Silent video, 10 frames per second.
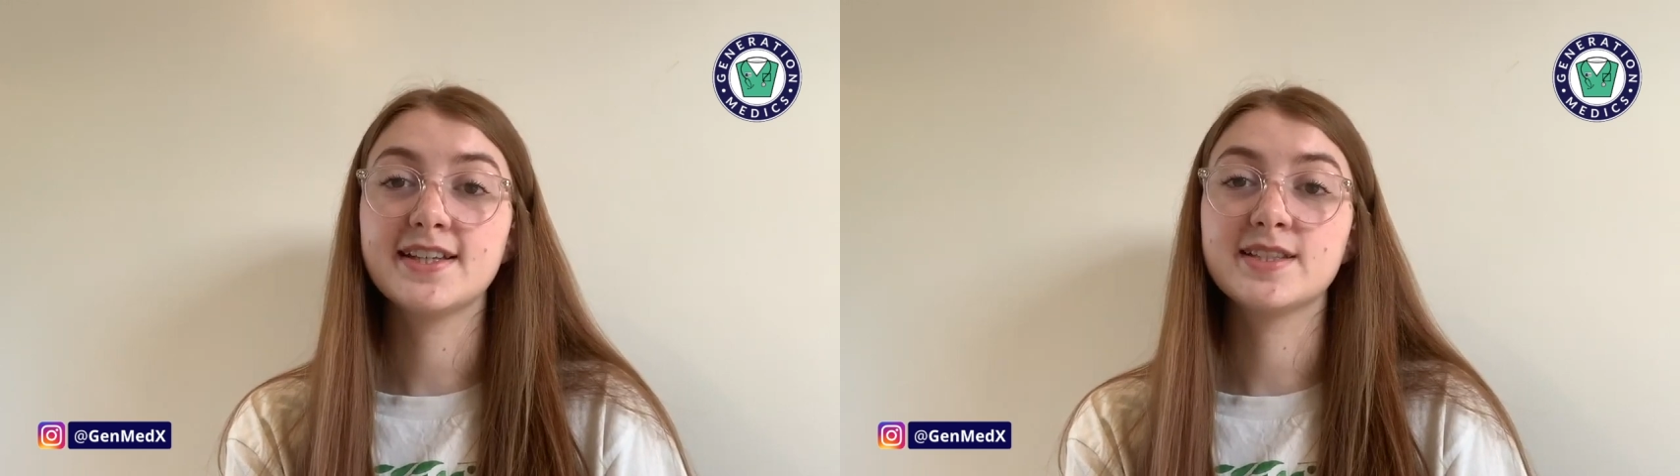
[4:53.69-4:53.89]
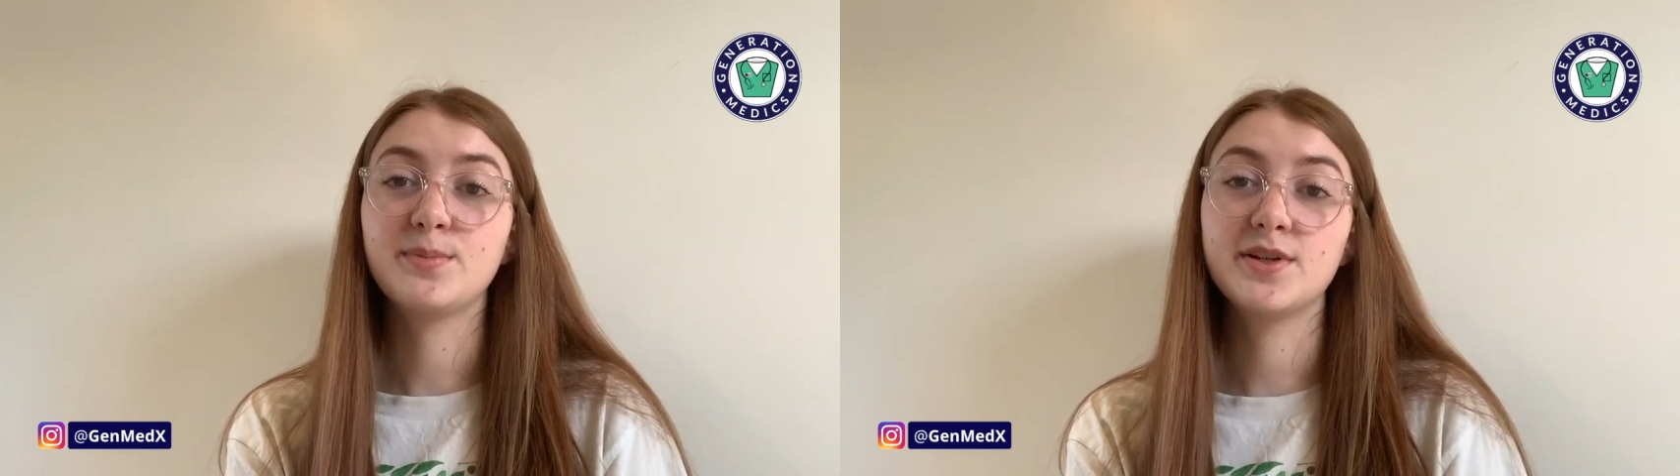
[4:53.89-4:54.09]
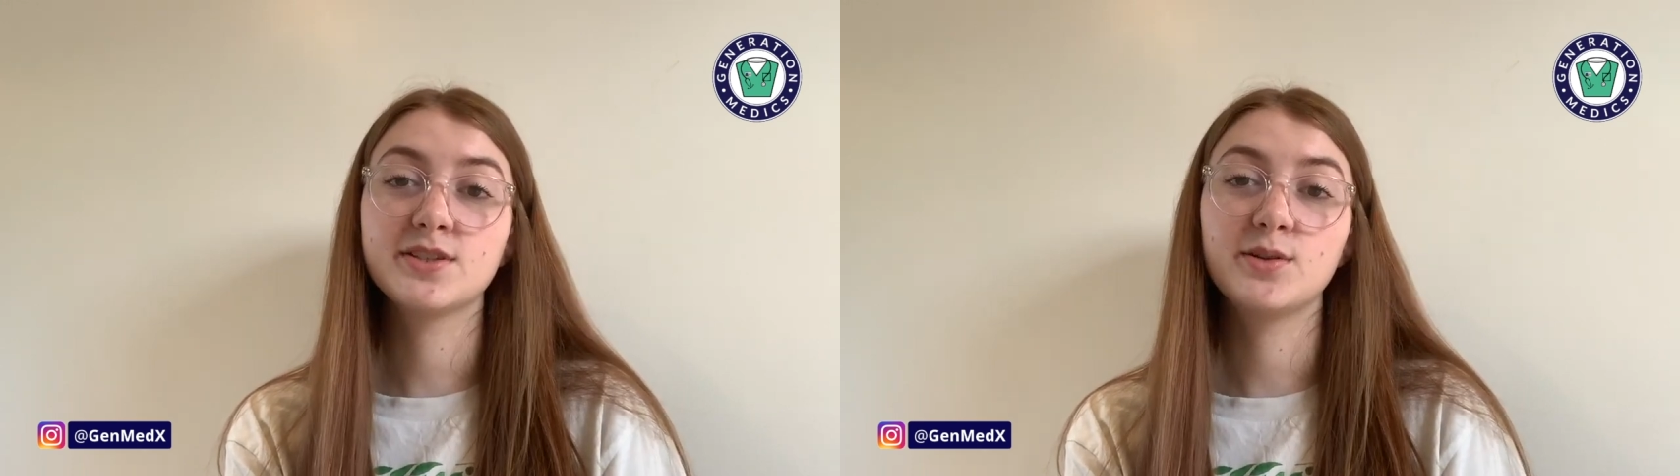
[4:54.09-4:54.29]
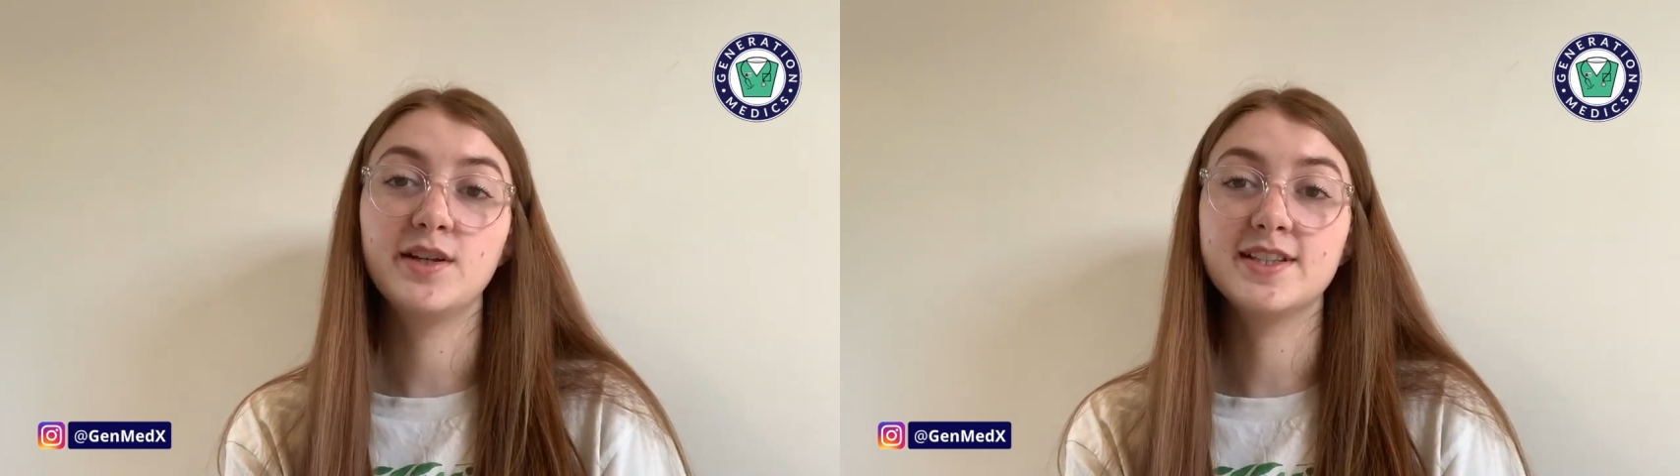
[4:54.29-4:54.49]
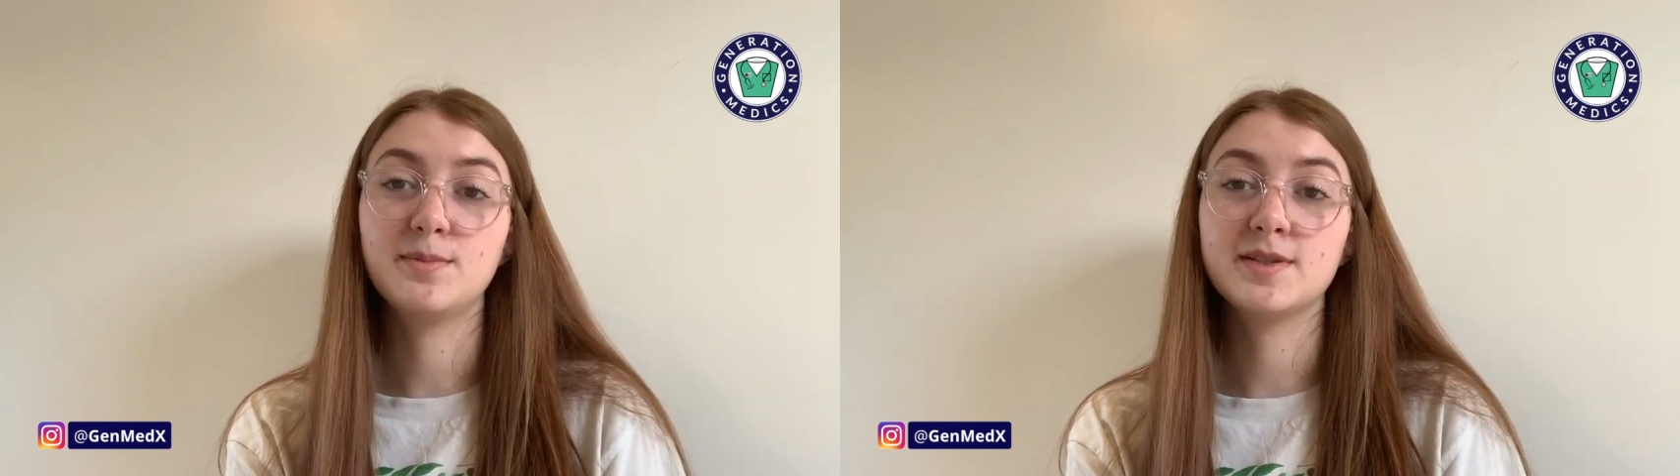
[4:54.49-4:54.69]
is to put it all
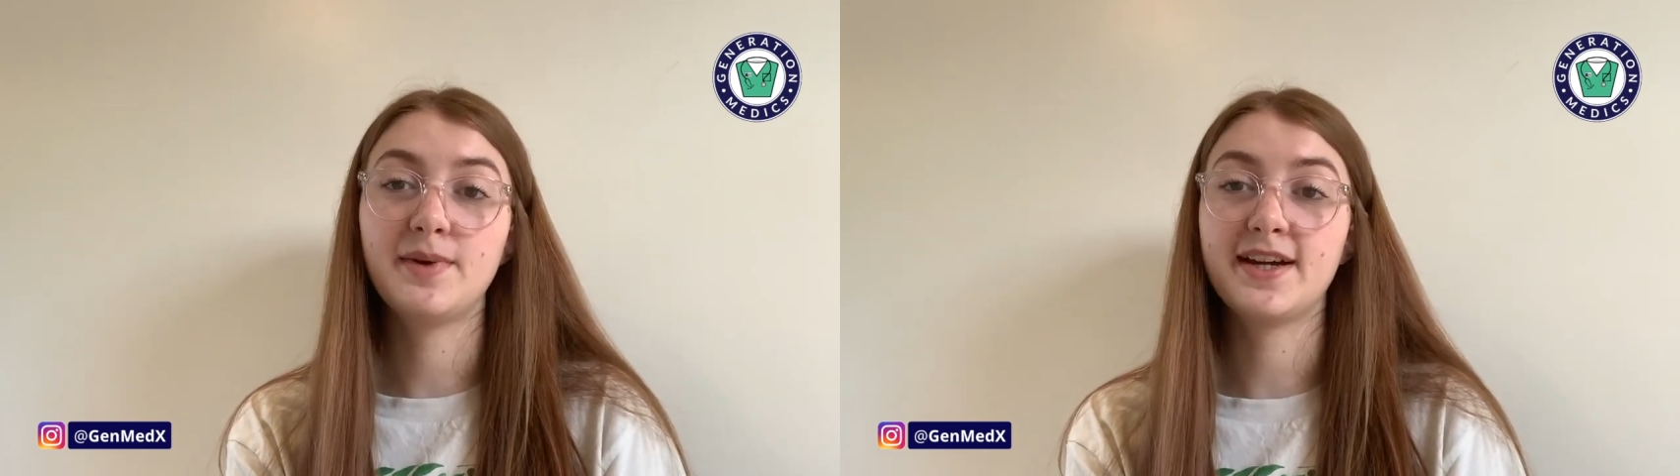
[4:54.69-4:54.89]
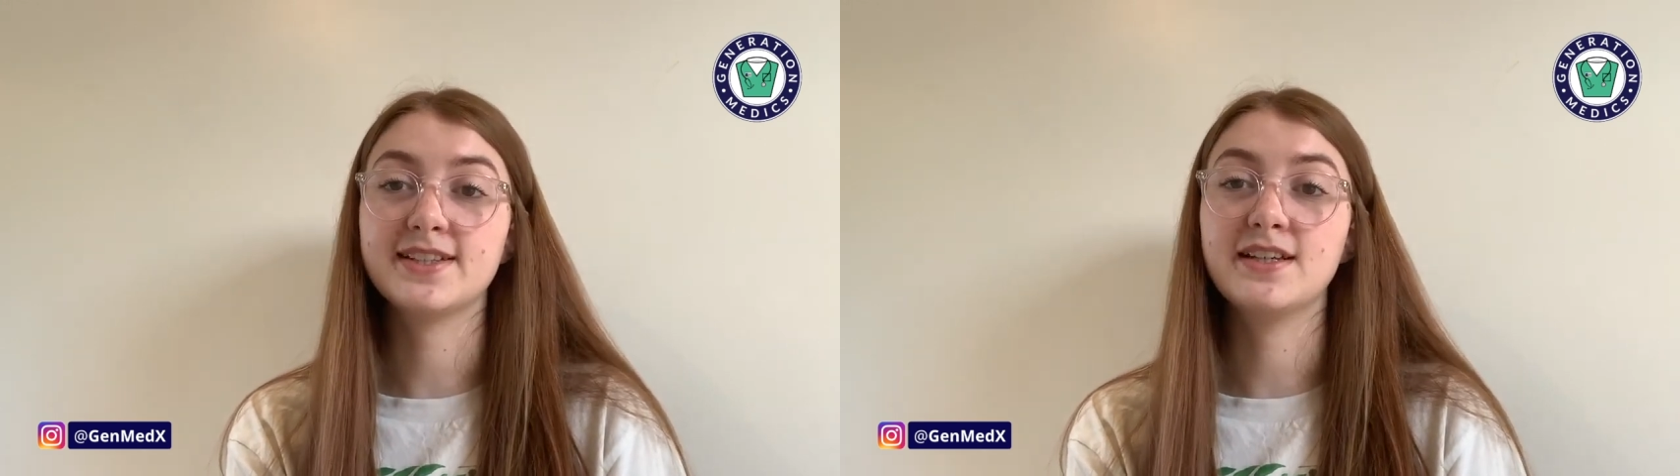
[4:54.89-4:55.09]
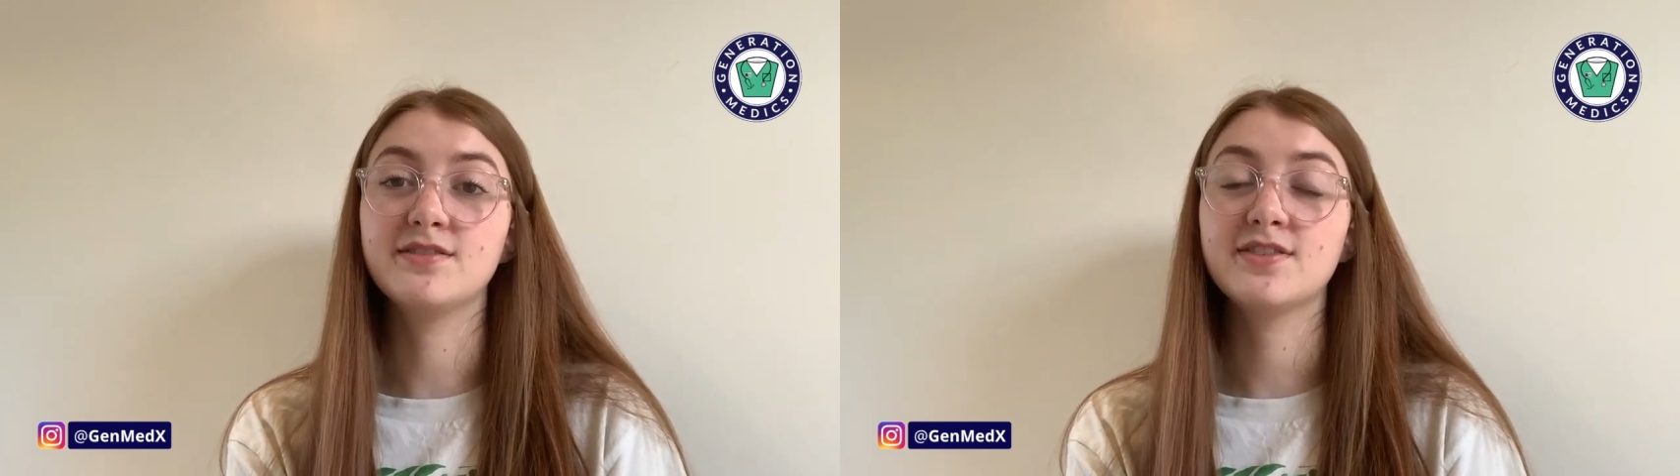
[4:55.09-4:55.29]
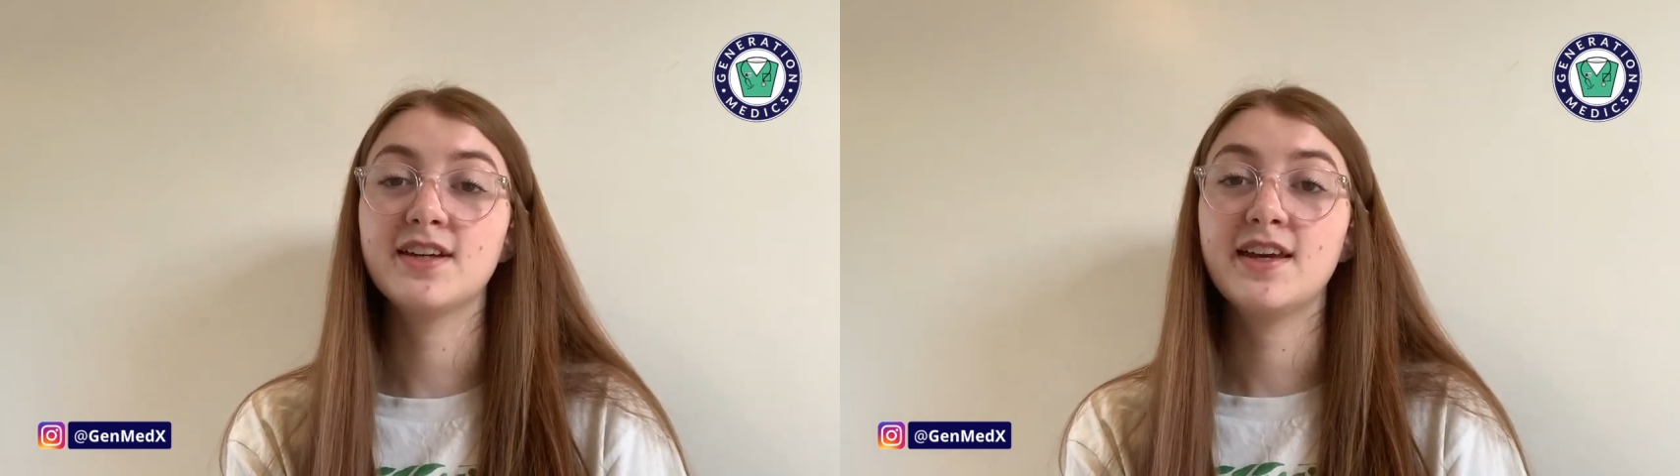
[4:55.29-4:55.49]
into perspective.